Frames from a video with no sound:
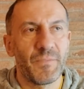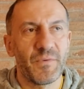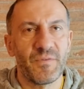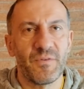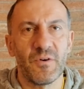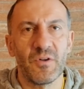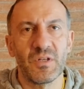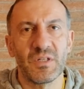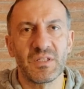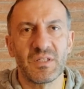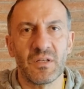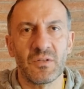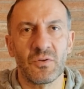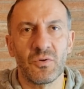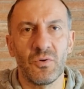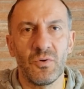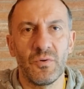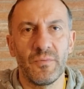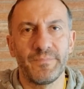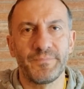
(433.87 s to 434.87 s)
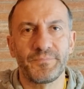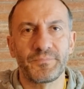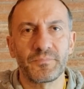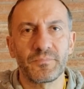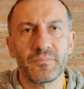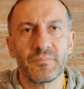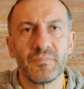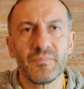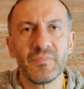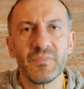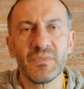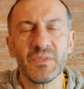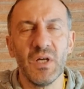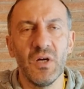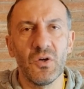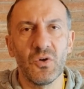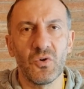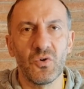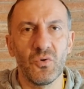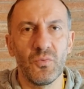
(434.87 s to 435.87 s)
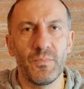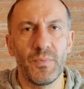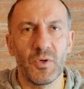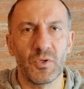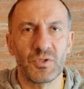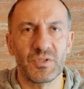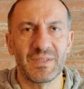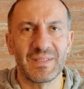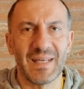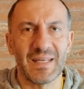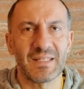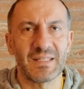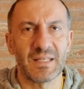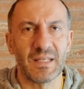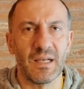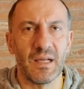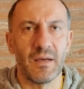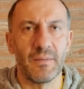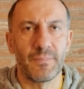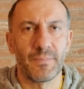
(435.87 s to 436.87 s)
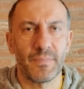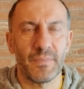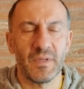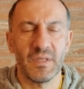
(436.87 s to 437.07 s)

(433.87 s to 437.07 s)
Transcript: For instance, who bought Tesla?